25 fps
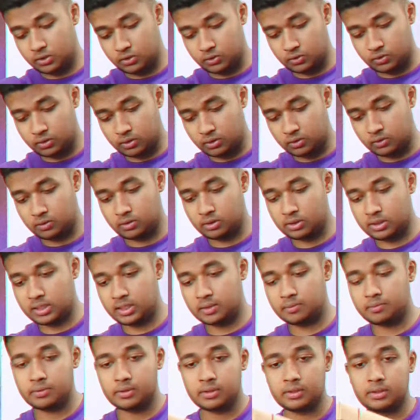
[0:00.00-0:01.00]
I'll just show
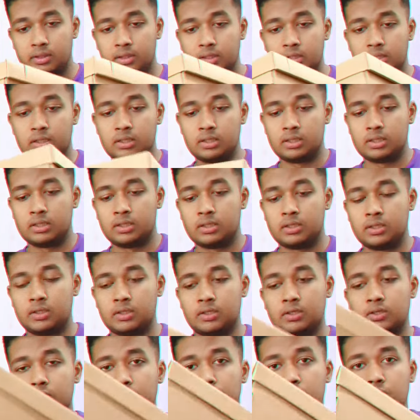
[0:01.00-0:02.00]
you the label.
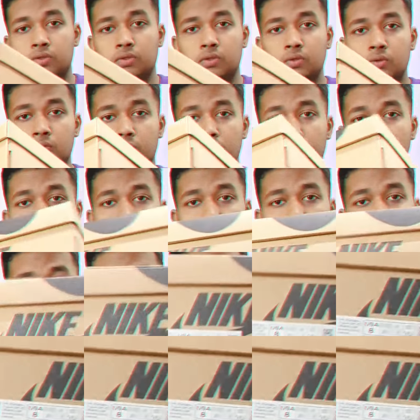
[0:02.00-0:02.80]
So